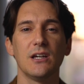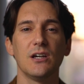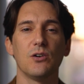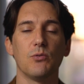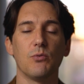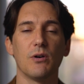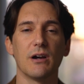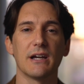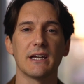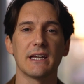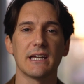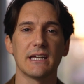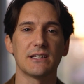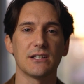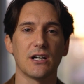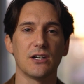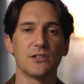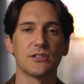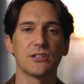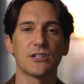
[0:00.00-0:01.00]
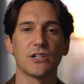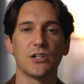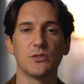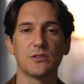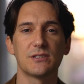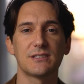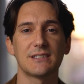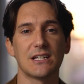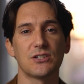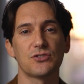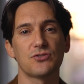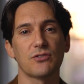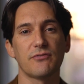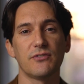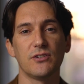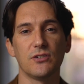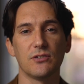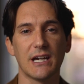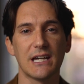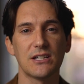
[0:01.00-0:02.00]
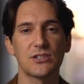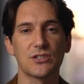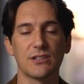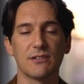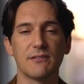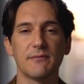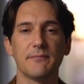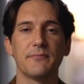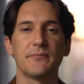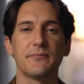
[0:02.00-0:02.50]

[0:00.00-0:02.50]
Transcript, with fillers: where it undergoes centrifugation.